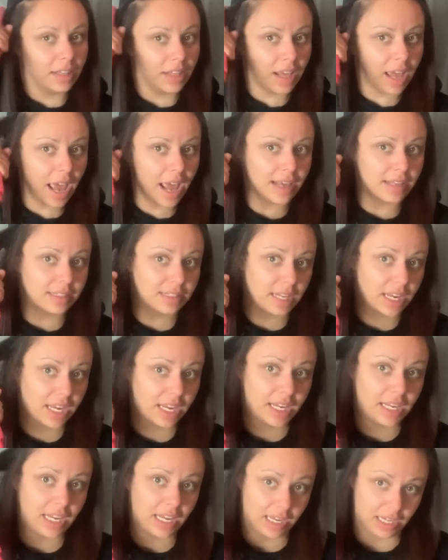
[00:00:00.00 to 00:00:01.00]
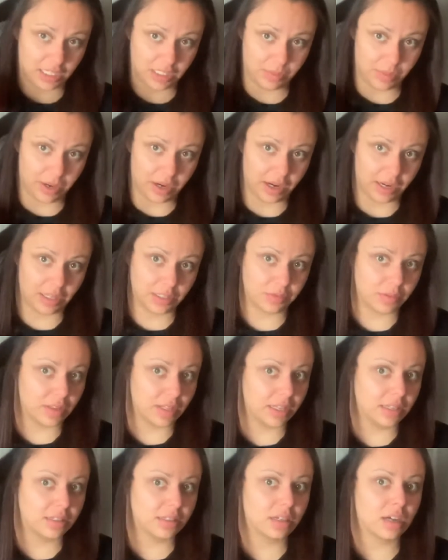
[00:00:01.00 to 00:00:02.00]
has any experience with
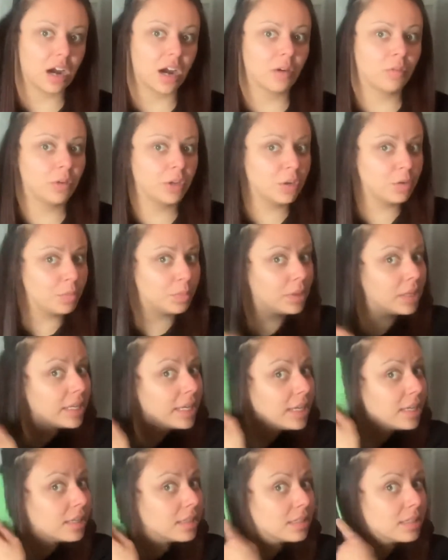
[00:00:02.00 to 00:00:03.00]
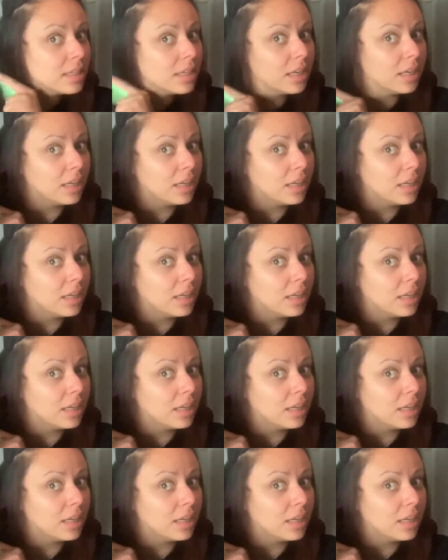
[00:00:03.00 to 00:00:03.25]
Instacart, will you please